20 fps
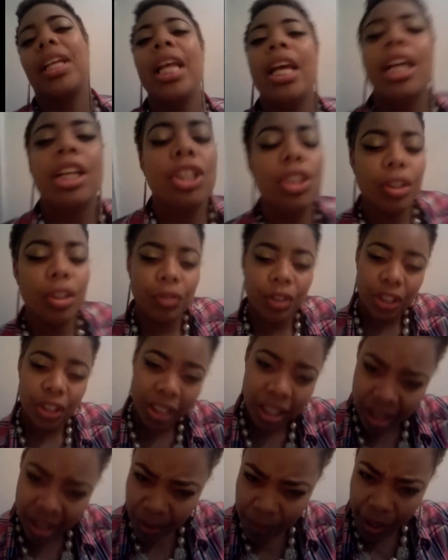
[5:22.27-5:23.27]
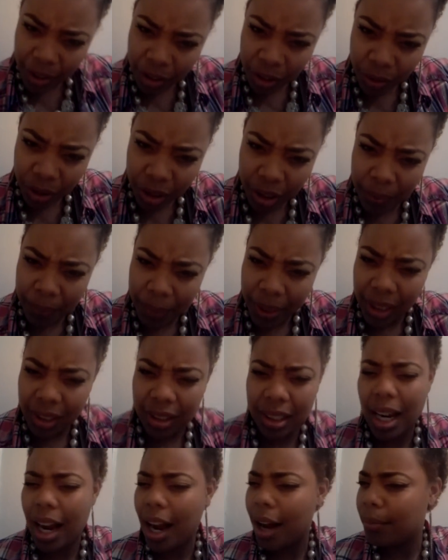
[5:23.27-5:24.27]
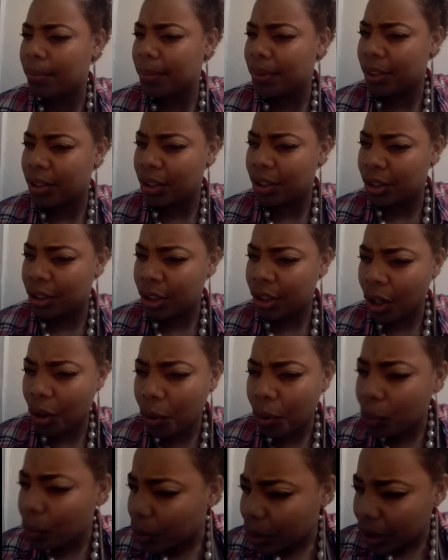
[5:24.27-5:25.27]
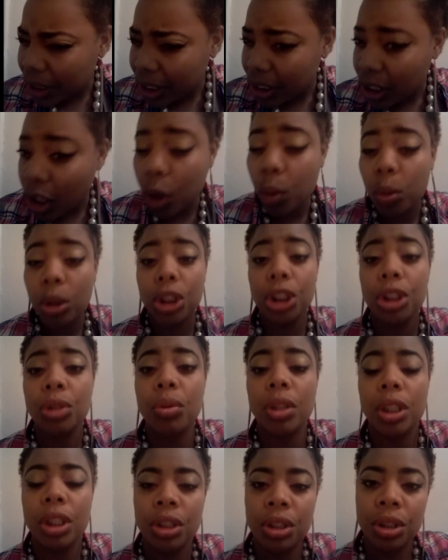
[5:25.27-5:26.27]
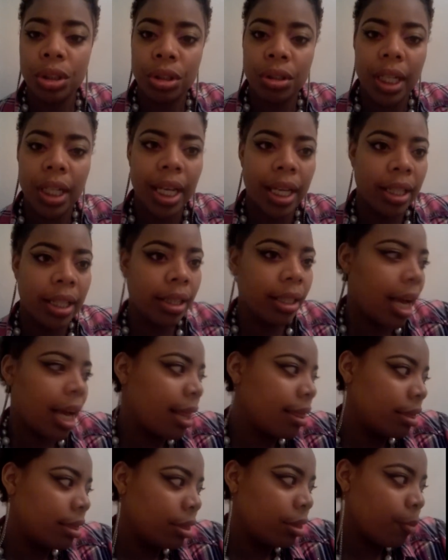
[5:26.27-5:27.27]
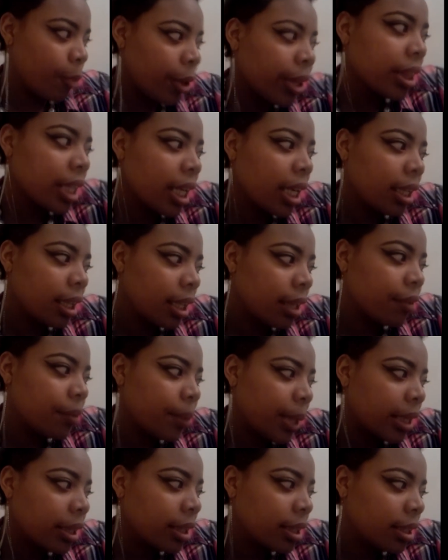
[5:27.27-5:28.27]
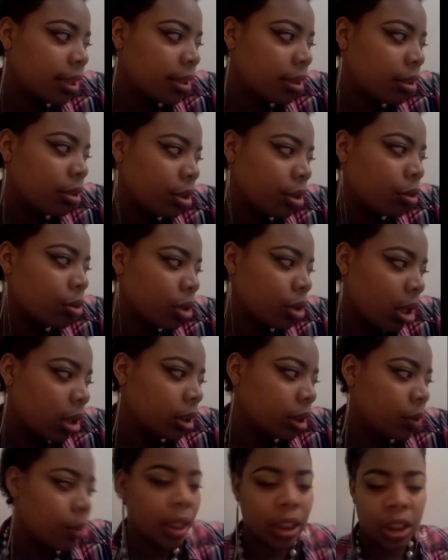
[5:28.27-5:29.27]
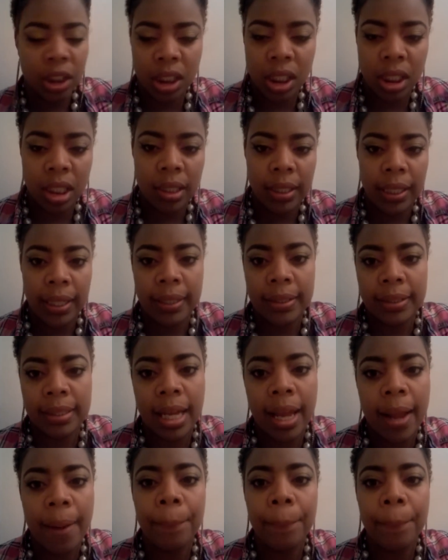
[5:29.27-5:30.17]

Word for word: So if you're thinking about doing your big chop, don't really know what you want to do. And I, one thing I love about, you know, Tali Waajid is that,